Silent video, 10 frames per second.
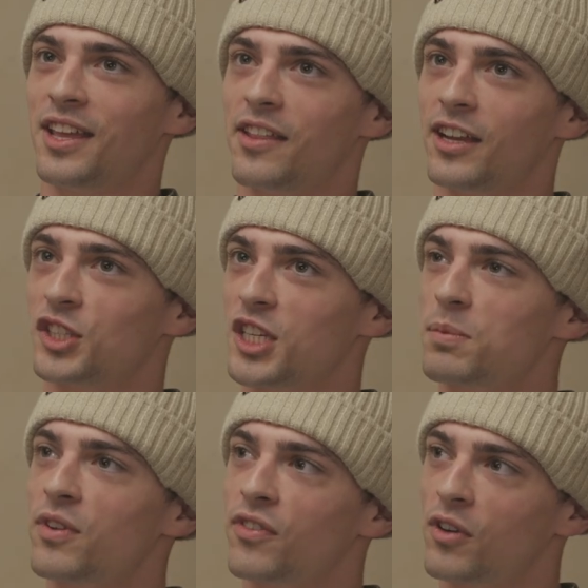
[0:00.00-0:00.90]
Like just
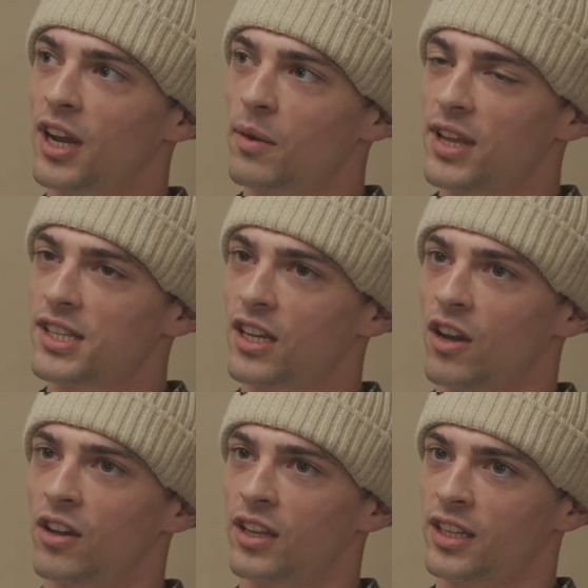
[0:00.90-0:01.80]
before I went to
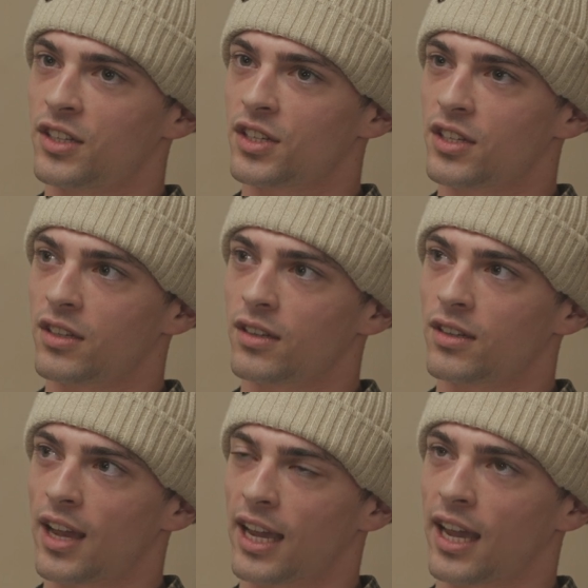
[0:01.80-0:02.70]
college,
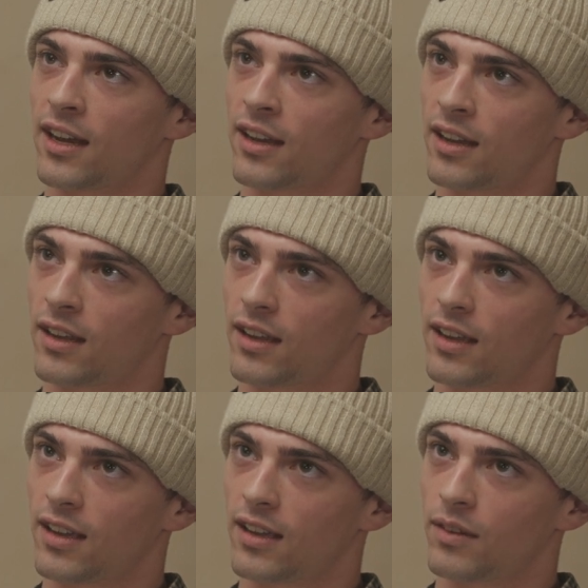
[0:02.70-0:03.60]
I kind of
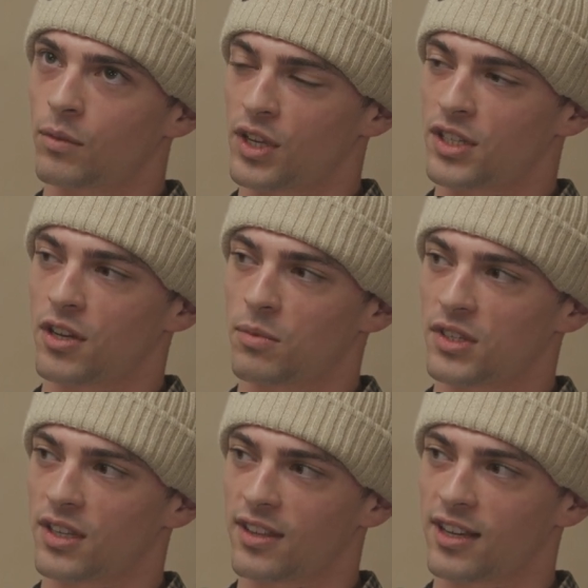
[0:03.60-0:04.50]
wanted to do
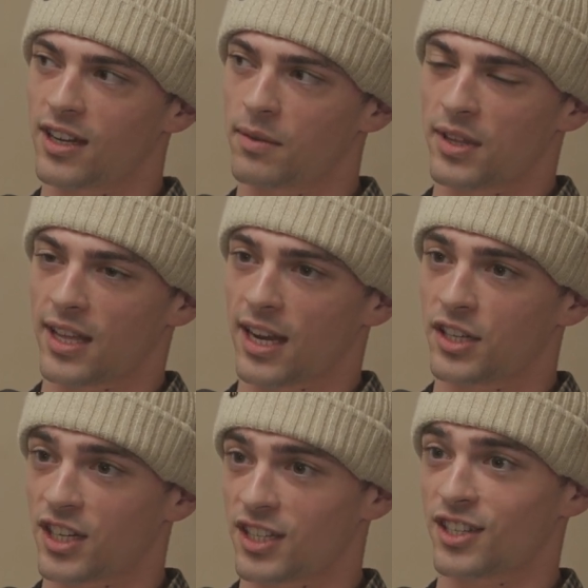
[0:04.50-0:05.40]
musical theatre, but then I
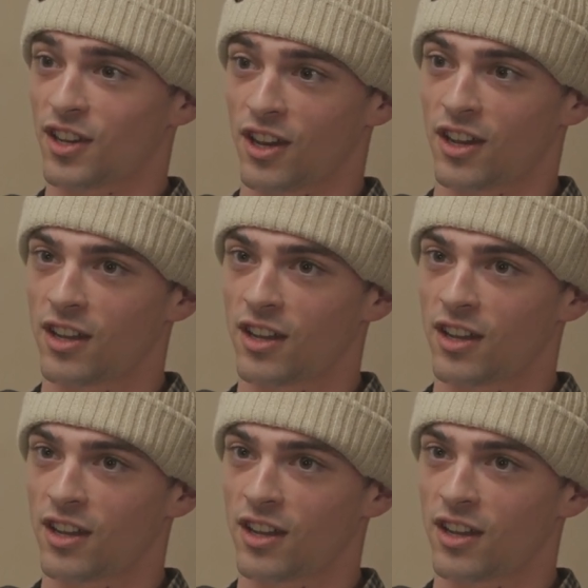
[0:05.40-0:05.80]
just saw